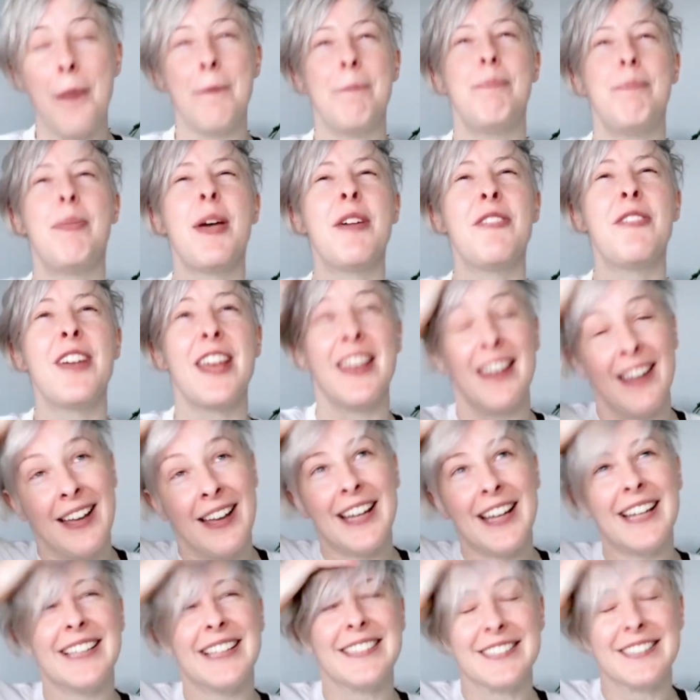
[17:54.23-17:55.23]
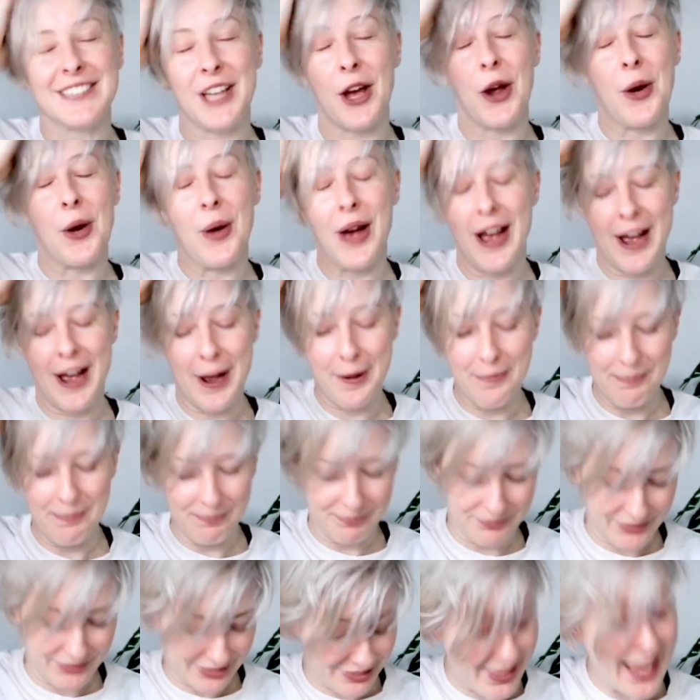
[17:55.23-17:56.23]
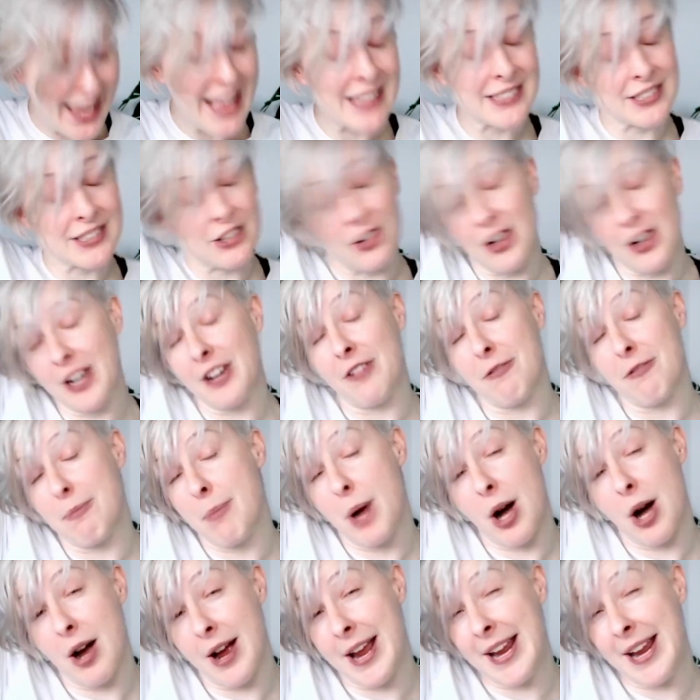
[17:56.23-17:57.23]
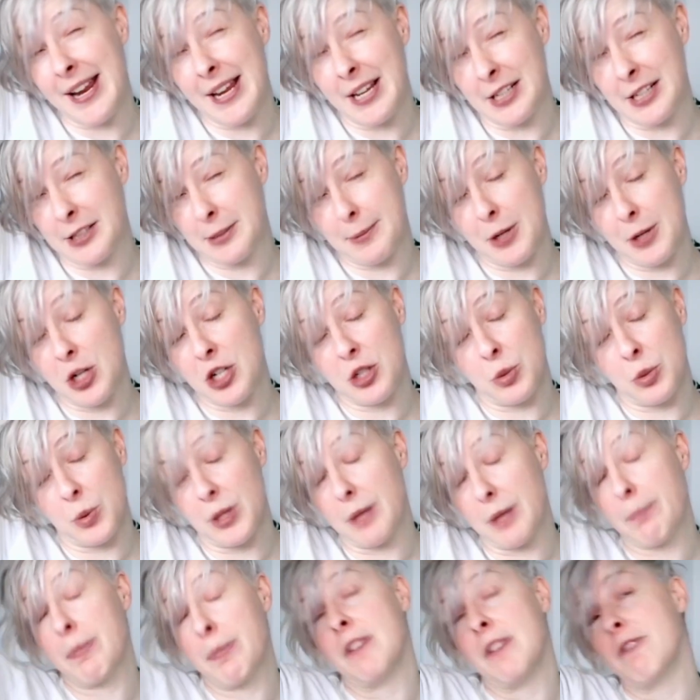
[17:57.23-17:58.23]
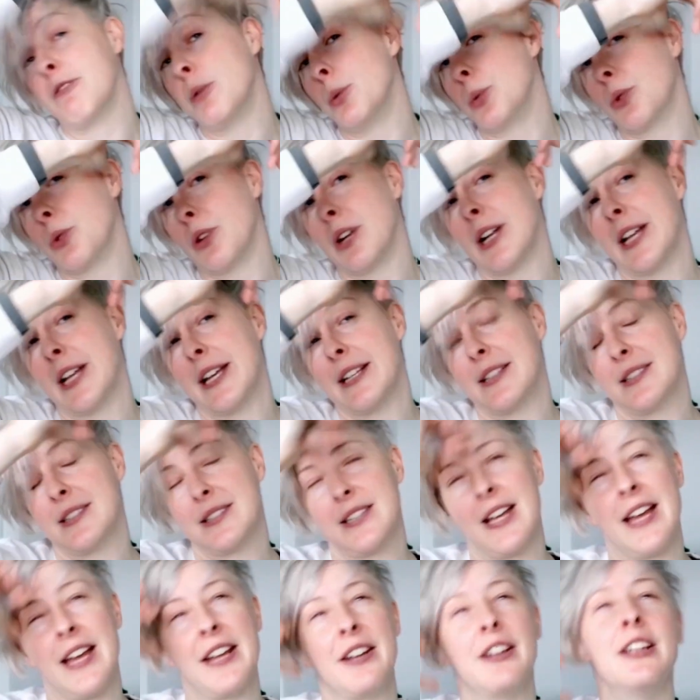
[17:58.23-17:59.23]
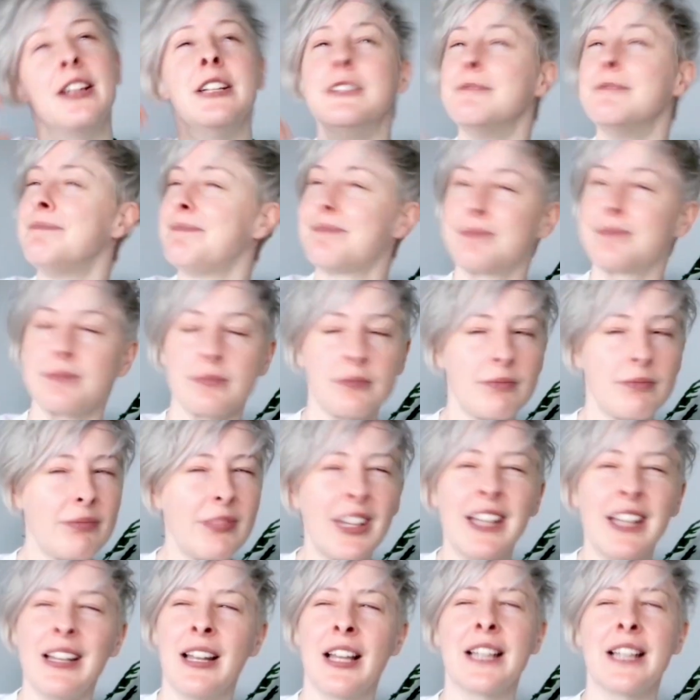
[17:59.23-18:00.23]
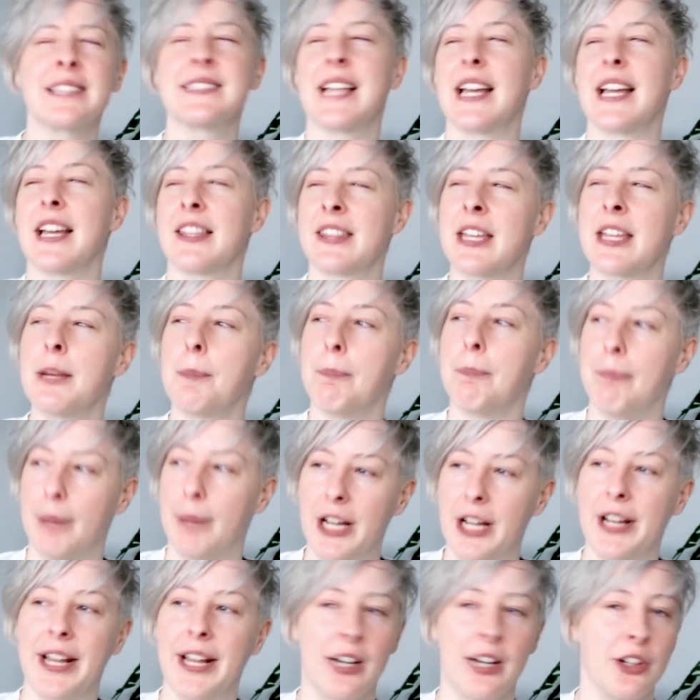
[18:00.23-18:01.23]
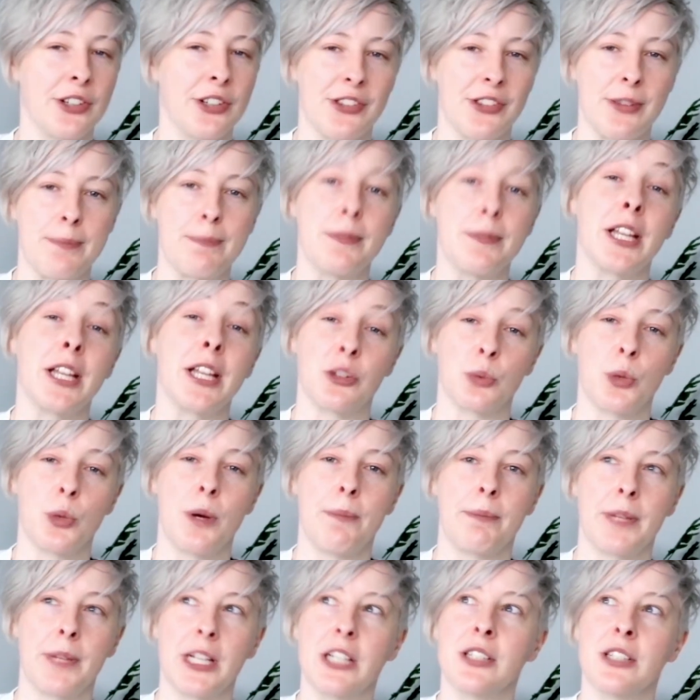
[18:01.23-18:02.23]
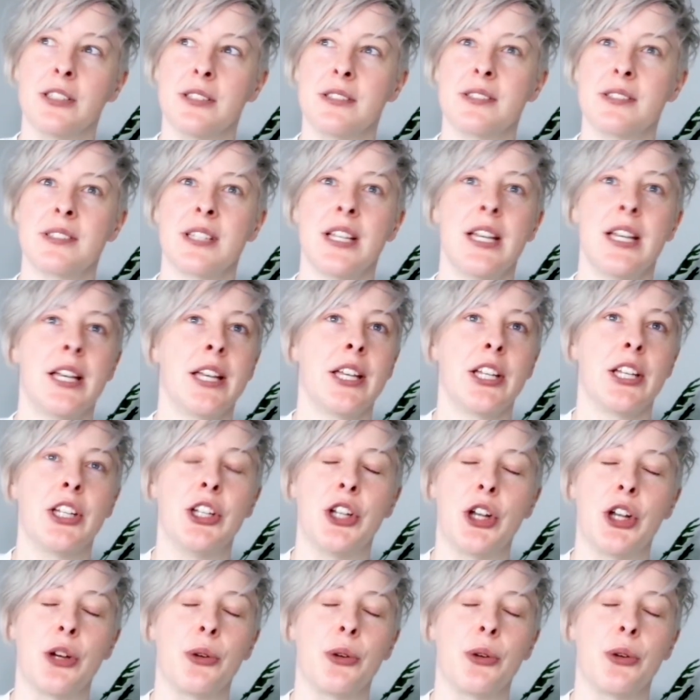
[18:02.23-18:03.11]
Pivot. So that's kind of my experience with the pitfalls, at least. And like I say, I think burnout is the biggest one because, you know,